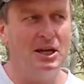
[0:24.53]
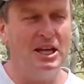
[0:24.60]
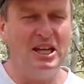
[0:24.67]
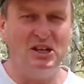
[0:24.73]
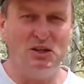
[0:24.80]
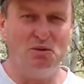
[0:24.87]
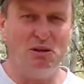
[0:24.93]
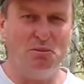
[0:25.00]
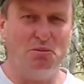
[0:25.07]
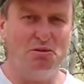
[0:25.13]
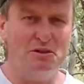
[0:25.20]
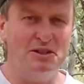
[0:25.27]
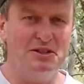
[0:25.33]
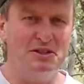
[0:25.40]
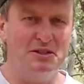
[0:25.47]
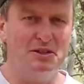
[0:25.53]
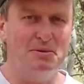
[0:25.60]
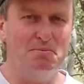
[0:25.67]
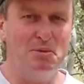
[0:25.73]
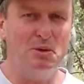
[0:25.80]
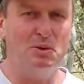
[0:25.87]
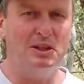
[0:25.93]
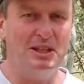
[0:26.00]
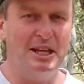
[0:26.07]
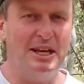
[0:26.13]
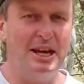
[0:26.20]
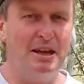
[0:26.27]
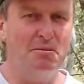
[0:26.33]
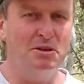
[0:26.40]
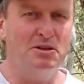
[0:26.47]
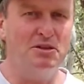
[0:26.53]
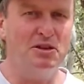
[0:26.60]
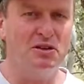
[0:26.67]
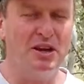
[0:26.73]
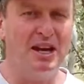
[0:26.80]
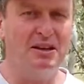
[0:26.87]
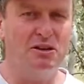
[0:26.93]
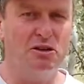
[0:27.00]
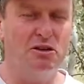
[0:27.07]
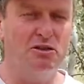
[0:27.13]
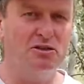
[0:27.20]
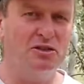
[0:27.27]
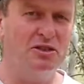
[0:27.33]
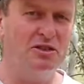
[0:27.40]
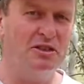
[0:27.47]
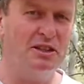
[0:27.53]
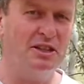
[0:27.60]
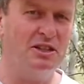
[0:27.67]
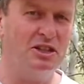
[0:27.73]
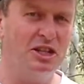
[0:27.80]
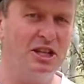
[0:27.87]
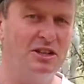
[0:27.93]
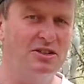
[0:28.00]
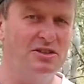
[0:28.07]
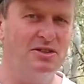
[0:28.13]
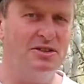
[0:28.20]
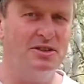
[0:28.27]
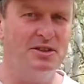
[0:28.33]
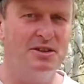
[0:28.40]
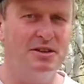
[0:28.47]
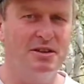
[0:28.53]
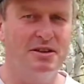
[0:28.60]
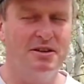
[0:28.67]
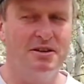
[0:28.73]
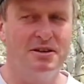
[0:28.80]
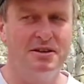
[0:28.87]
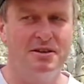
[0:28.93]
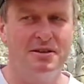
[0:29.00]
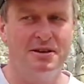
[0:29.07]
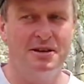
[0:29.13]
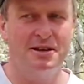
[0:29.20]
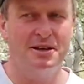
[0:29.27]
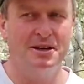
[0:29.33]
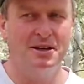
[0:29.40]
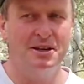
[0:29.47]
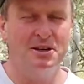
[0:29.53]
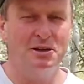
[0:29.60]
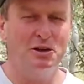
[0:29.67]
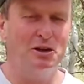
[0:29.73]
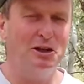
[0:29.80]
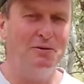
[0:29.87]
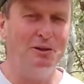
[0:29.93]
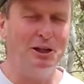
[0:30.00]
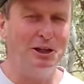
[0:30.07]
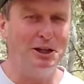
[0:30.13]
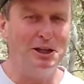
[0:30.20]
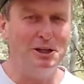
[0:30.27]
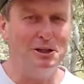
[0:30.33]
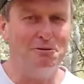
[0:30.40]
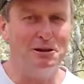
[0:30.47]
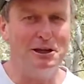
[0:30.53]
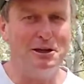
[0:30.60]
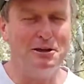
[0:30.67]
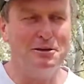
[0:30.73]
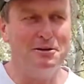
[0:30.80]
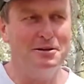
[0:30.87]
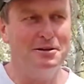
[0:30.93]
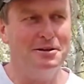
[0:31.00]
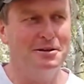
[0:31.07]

entering presence and building that habit so unconsciously it changes. You're never going to kill your ego.